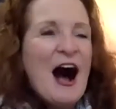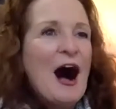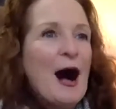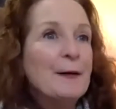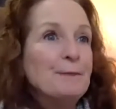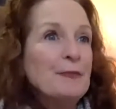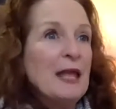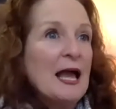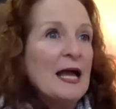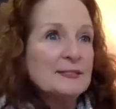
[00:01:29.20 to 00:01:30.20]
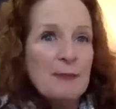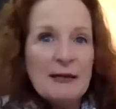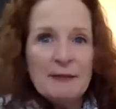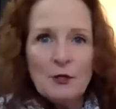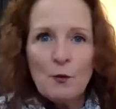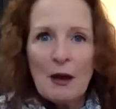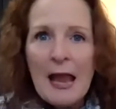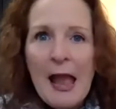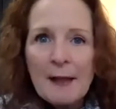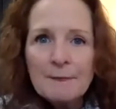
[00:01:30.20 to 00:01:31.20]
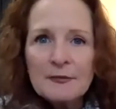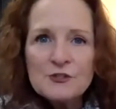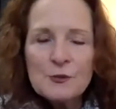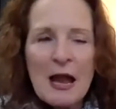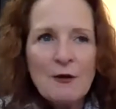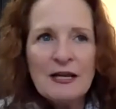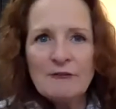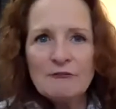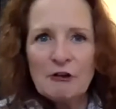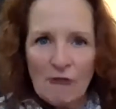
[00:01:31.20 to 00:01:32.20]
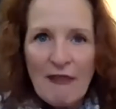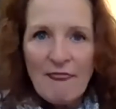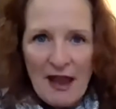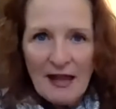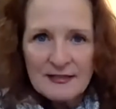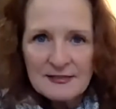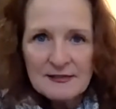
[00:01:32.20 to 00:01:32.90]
has made me who I am. So how can I regret that?